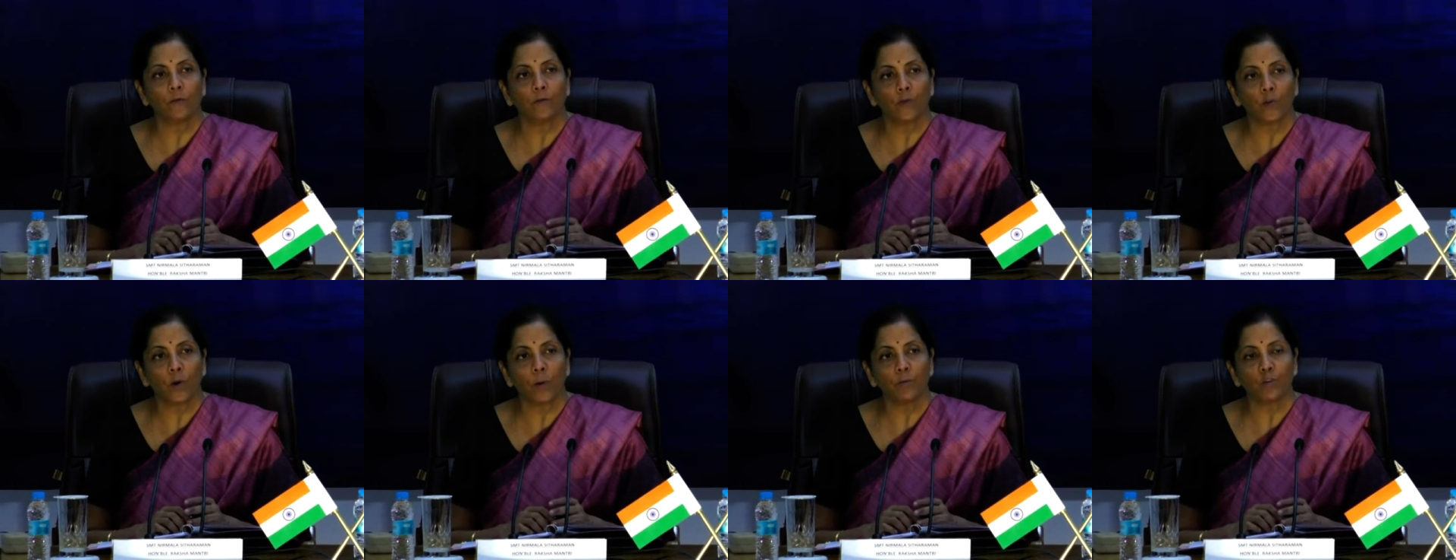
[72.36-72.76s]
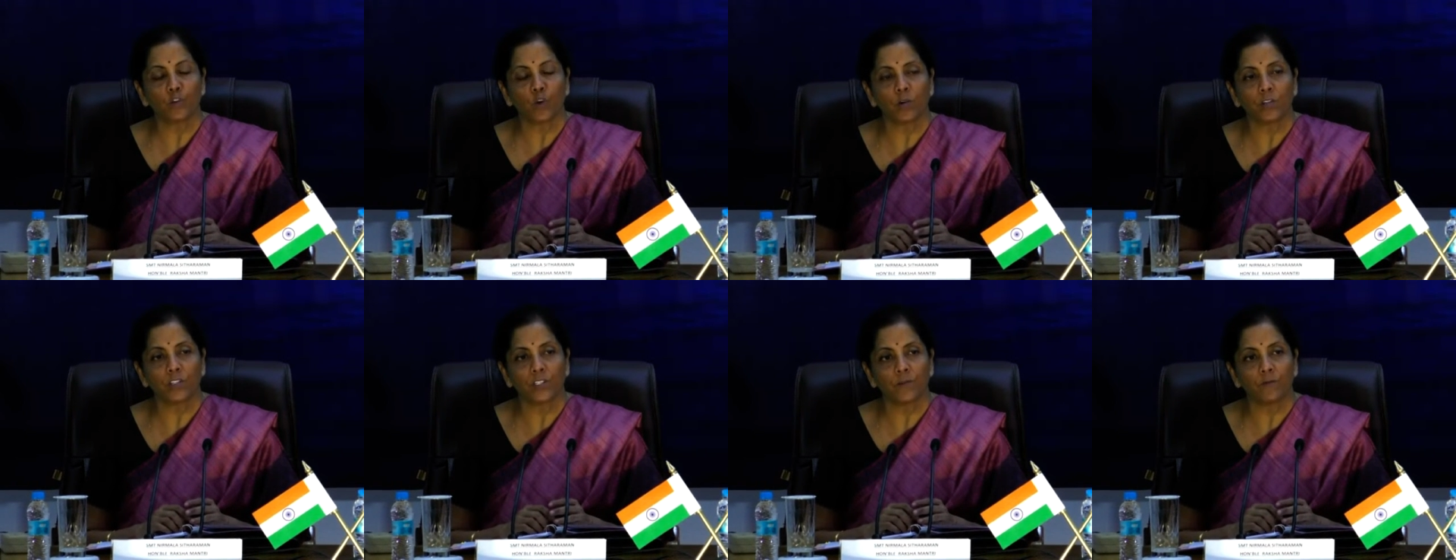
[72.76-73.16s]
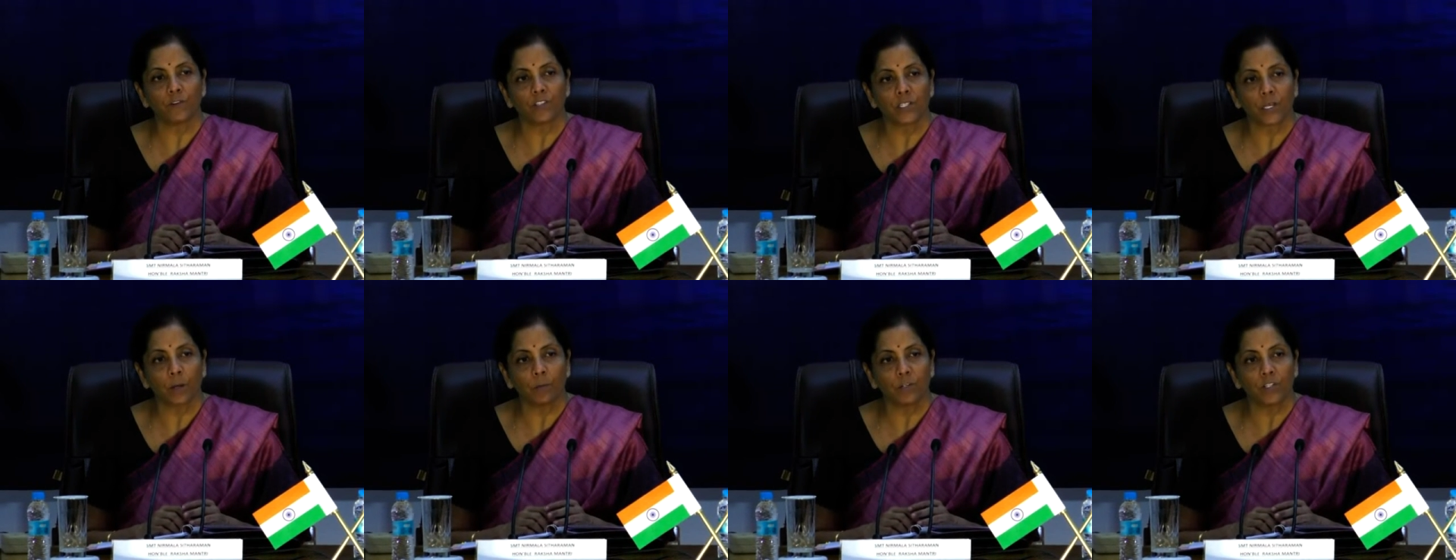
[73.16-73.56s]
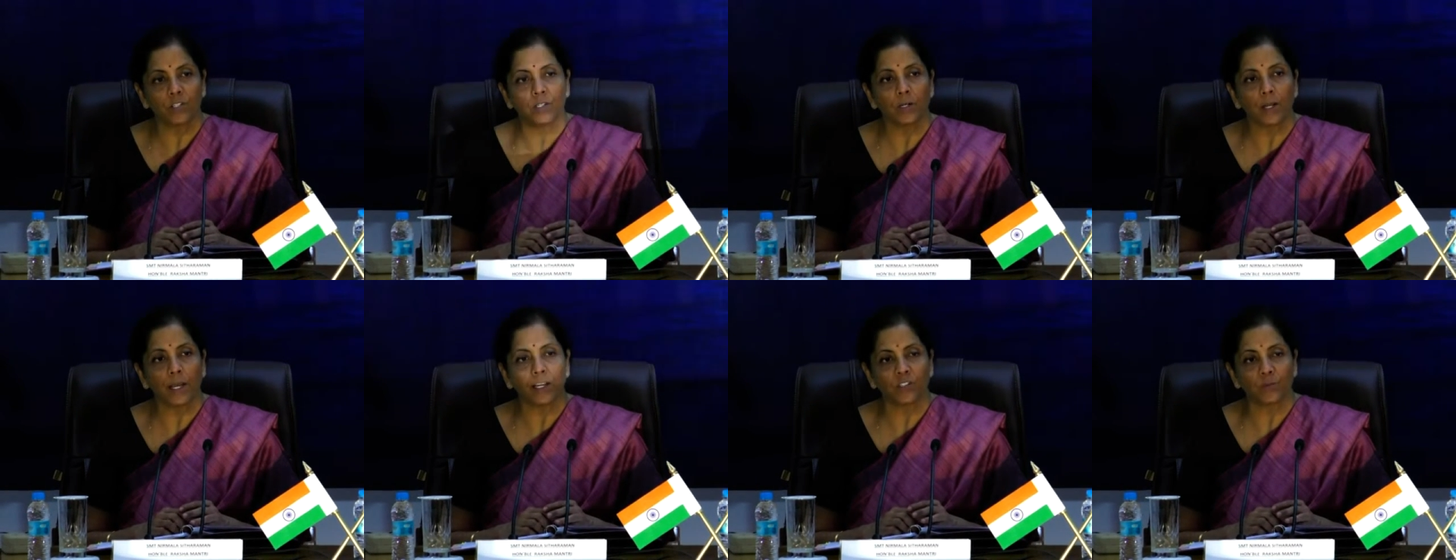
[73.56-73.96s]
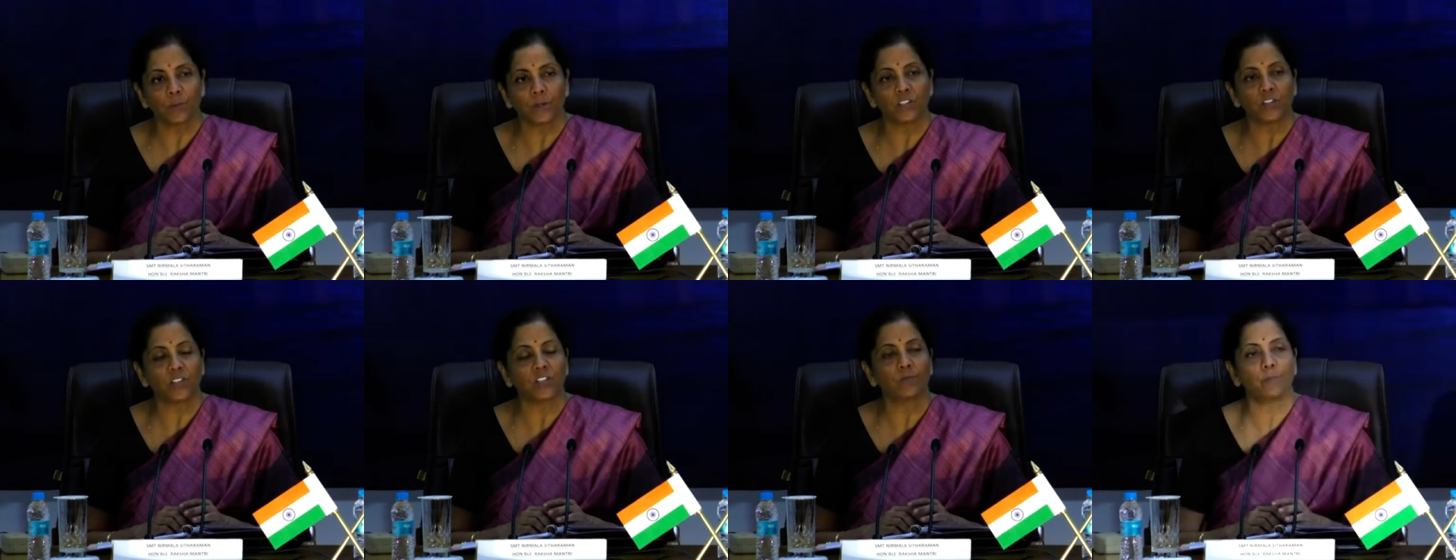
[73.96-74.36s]
from short service commission, as
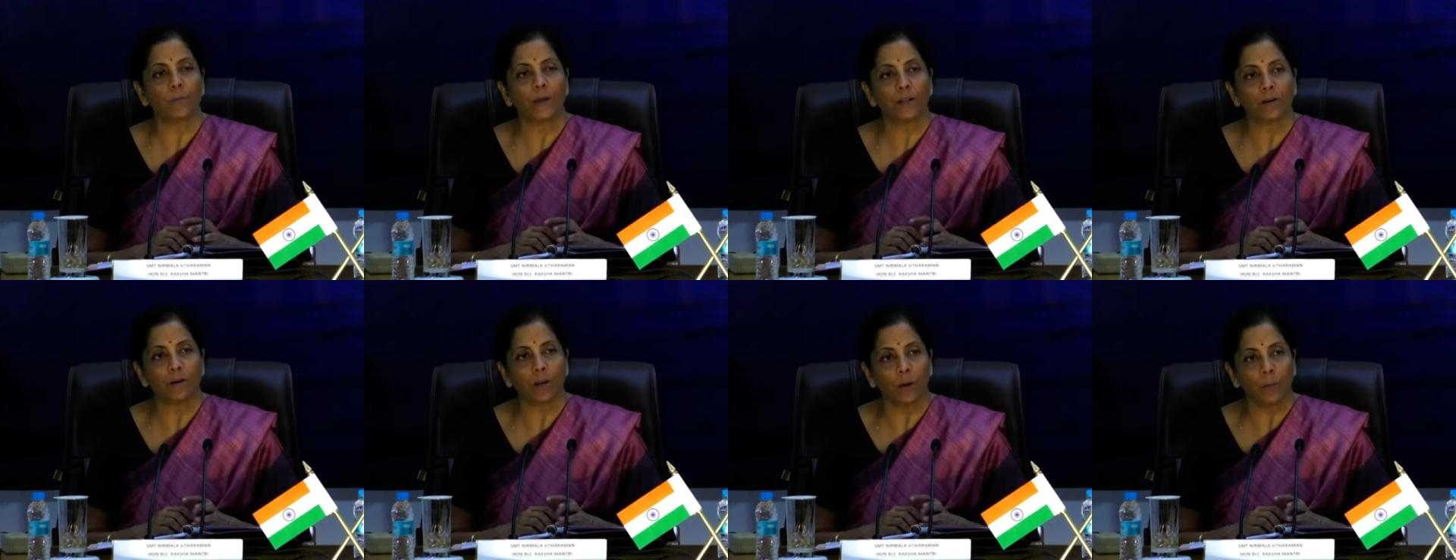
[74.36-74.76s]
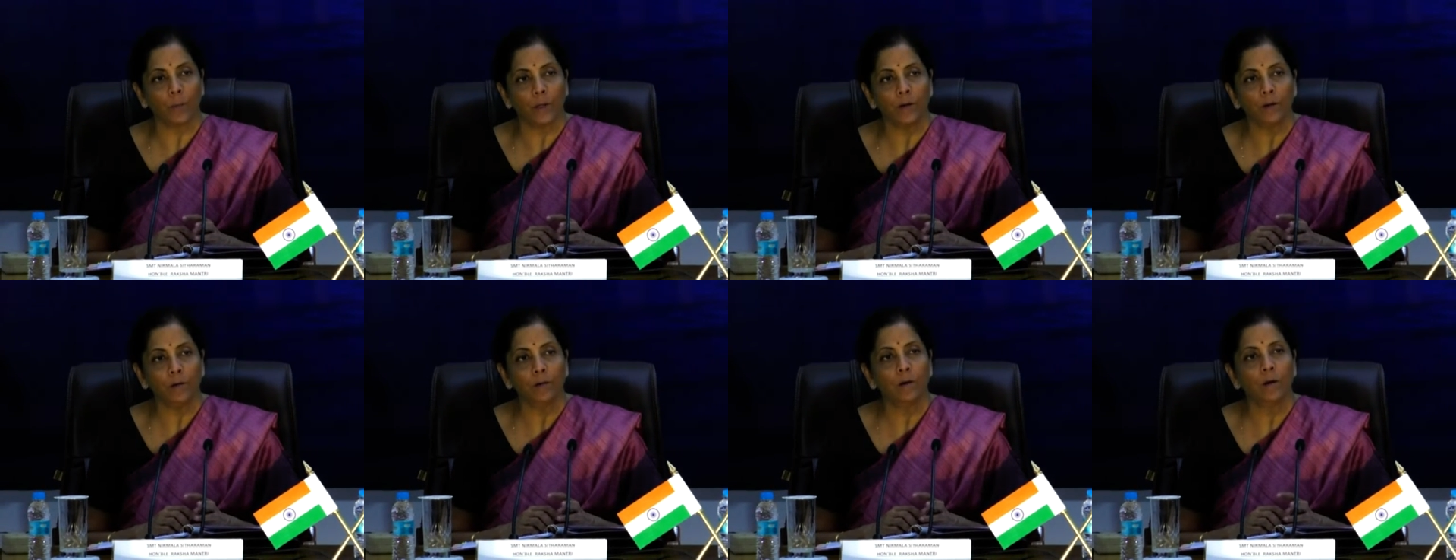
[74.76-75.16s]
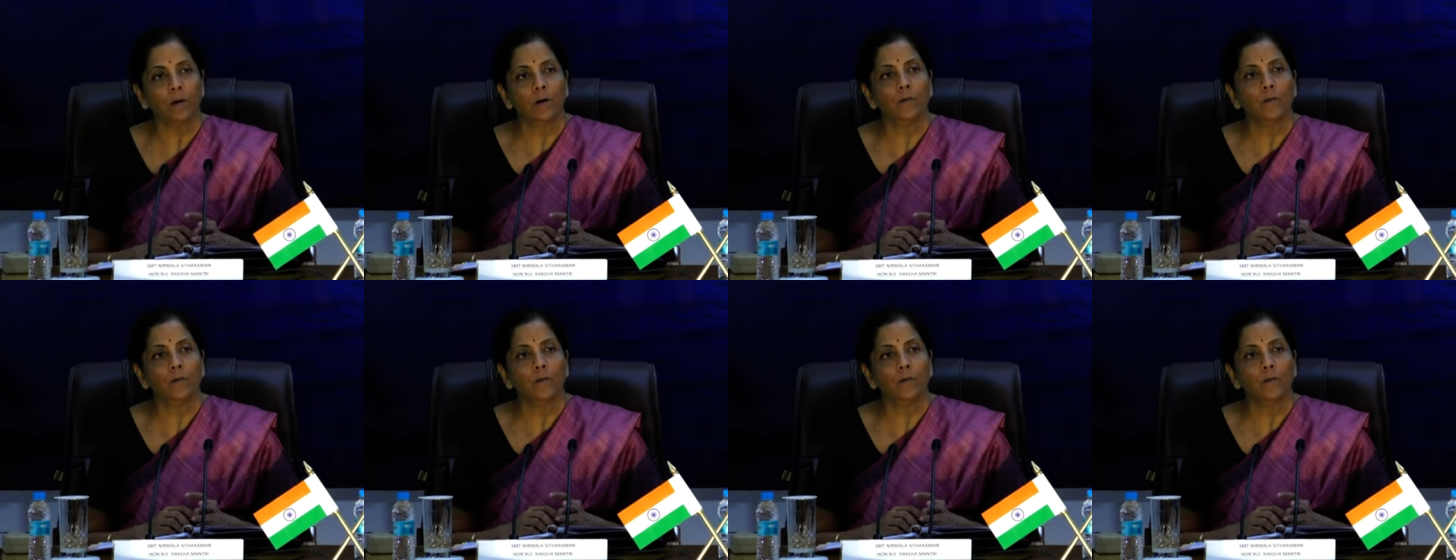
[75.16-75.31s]
much as men come in,